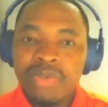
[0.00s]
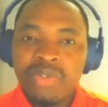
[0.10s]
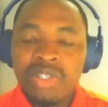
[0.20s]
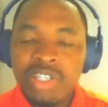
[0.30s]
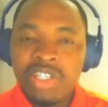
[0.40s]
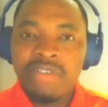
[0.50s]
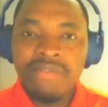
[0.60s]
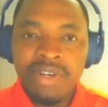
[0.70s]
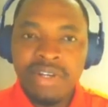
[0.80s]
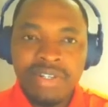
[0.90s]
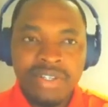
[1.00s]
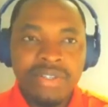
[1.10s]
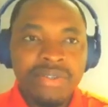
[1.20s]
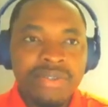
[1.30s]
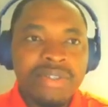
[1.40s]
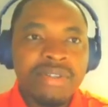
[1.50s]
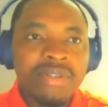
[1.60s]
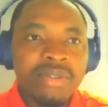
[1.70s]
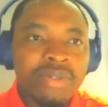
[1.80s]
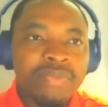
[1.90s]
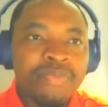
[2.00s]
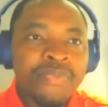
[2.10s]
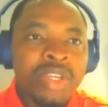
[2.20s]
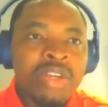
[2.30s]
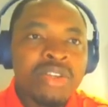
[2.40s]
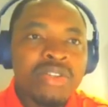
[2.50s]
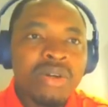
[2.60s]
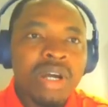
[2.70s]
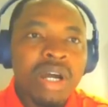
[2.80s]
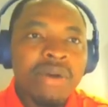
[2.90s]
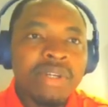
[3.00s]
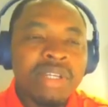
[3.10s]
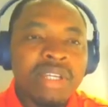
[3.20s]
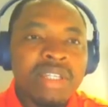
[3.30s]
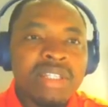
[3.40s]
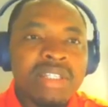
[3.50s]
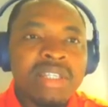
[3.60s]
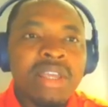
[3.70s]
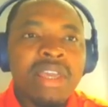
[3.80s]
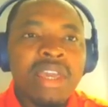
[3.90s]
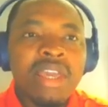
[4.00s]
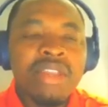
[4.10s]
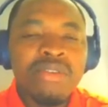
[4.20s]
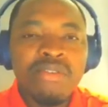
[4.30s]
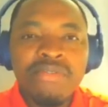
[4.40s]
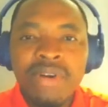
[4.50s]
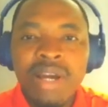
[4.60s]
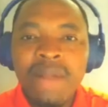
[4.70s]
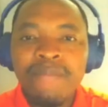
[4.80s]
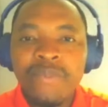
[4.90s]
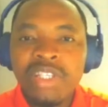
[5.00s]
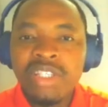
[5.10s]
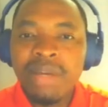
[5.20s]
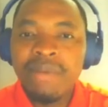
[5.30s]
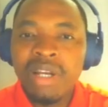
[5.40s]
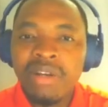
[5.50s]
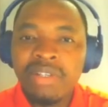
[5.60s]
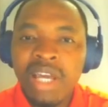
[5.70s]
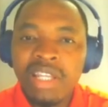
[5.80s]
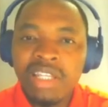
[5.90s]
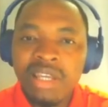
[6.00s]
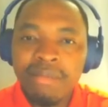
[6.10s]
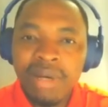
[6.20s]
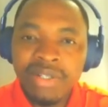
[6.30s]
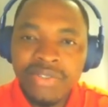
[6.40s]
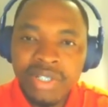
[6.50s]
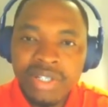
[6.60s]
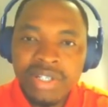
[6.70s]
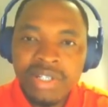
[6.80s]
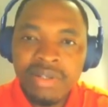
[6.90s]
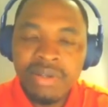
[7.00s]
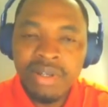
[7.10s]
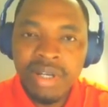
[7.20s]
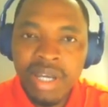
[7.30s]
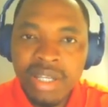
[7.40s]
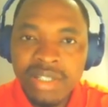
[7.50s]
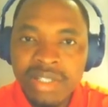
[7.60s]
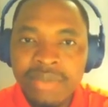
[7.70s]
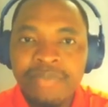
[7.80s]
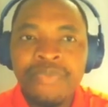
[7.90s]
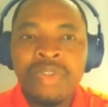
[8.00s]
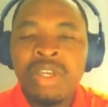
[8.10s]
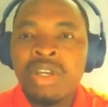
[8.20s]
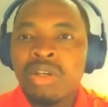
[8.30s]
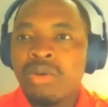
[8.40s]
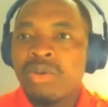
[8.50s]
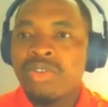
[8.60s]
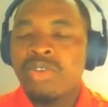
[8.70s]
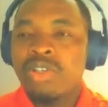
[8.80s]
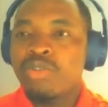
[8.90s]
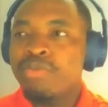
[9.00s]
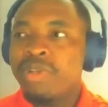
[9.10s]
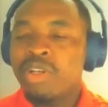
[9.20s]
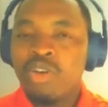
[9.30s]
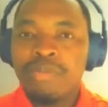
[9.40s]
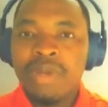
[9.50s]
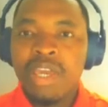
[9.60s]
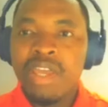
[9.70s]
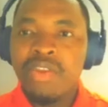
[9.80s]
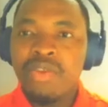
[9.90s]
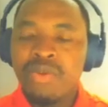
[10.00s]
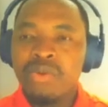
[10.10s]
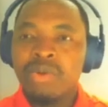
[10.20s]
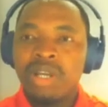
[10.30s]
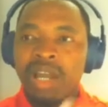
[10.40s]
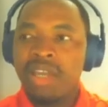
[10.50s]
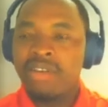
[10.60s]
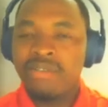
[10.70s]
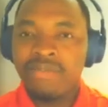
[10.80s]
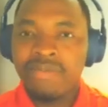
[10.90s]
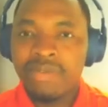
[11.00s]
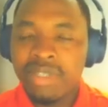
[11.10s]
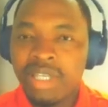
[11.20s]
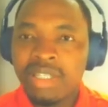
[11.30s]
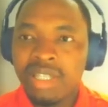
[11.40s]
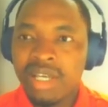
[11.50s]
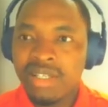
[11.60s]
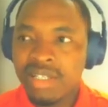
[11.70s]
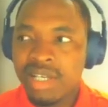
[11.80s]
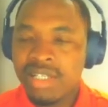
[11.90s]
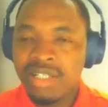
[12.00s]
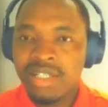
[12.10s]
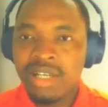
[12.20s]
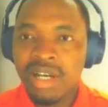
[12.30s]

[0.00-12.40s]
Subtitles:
between the different residues. Good. So I'll create a new file. This time around, I need a matrix, right? Good. So it will bring up a new kind of data set